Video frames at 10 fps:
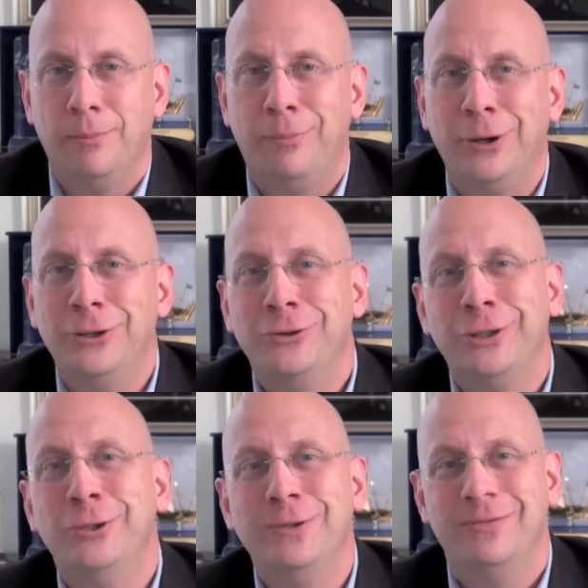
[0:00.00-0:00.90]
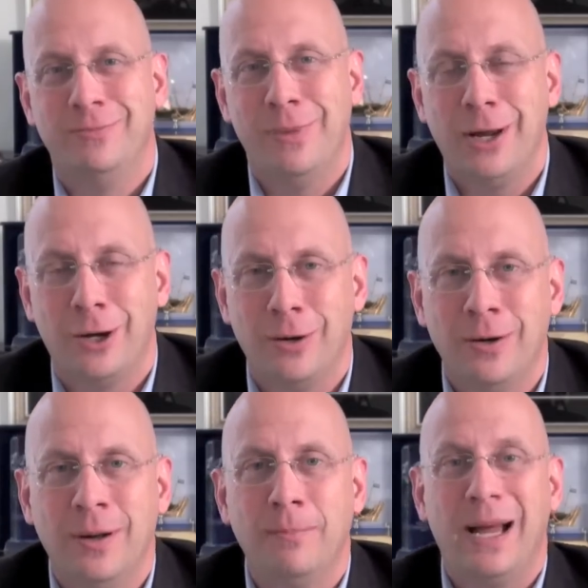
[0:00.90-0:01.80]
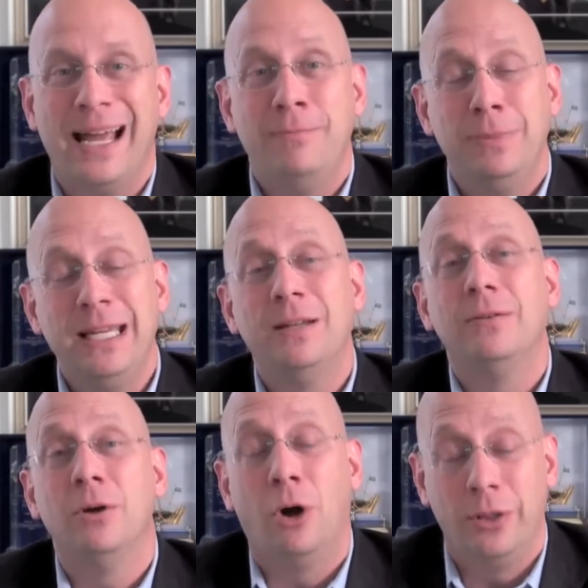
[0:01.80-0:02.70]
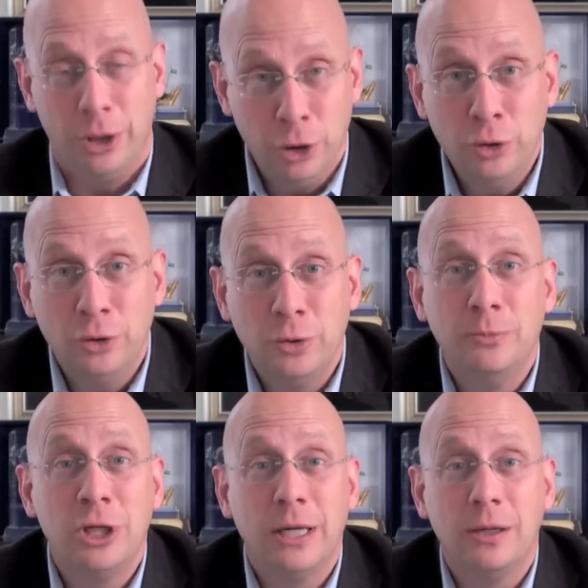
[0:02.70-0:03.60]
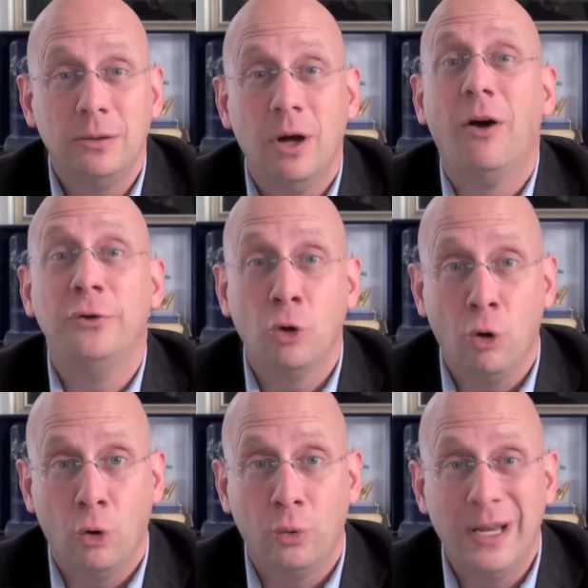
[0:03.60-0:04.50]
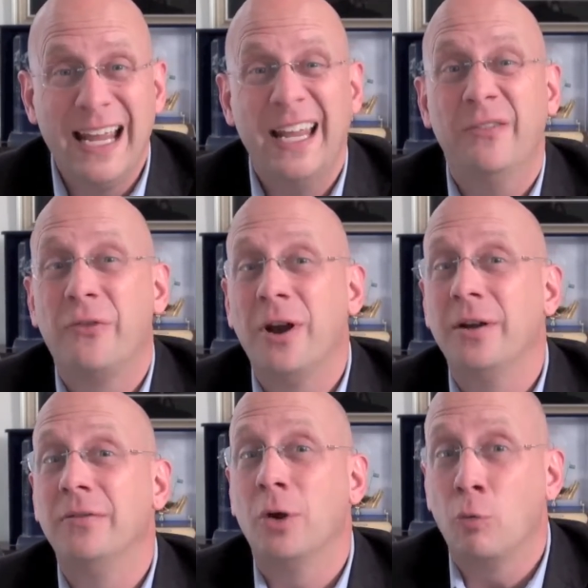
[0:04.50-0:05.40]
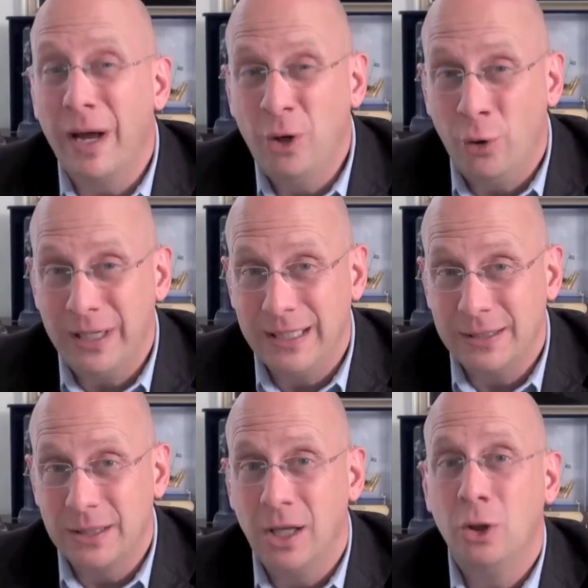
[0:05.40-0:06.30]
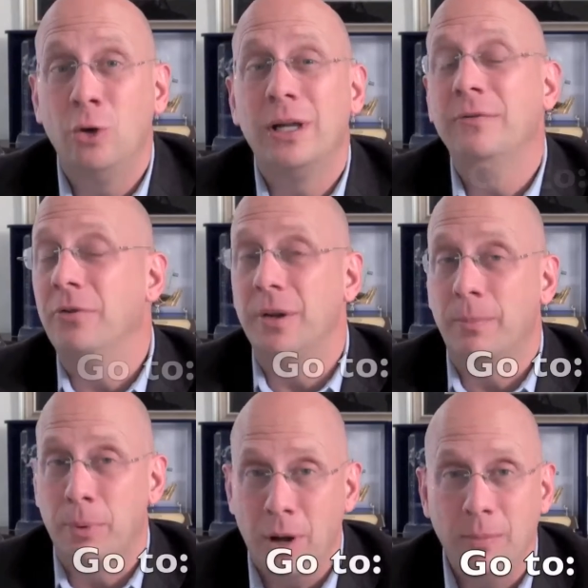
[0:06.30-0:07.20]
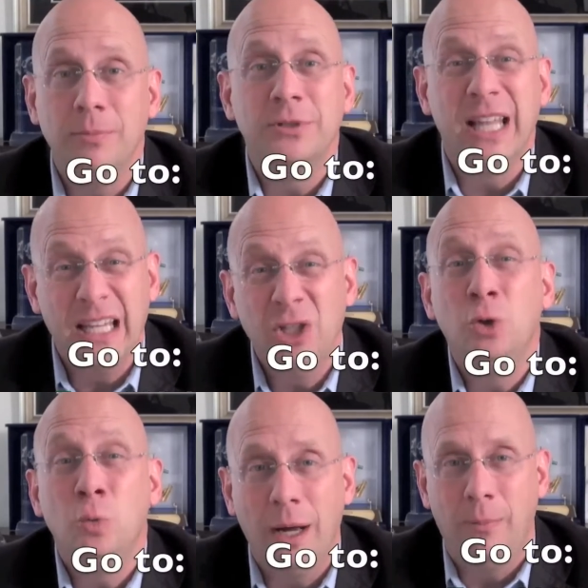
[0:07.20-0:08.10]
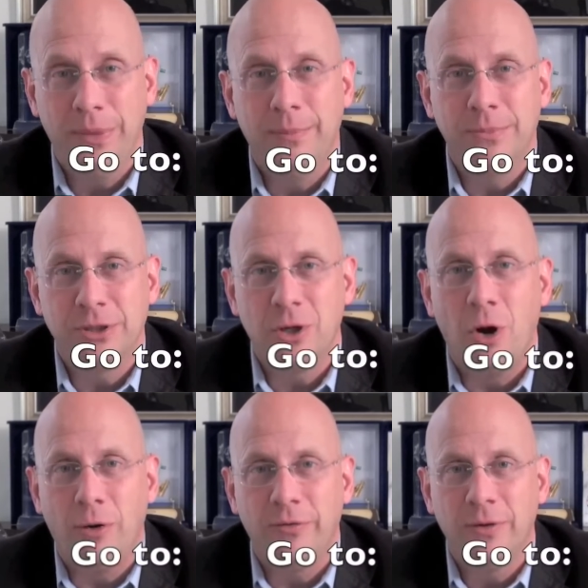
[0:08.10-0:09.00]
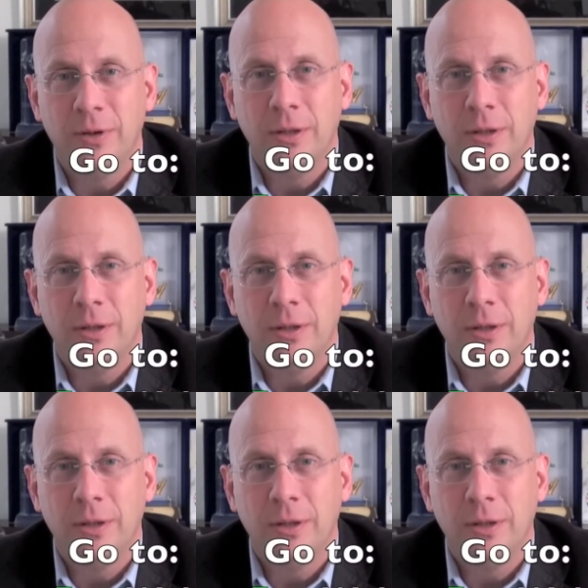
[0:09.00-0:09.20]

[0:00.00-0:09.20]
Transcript: But you could do even better by being on the YouTube channel of your own in front of the right audience, looking for the problems that you help them solve.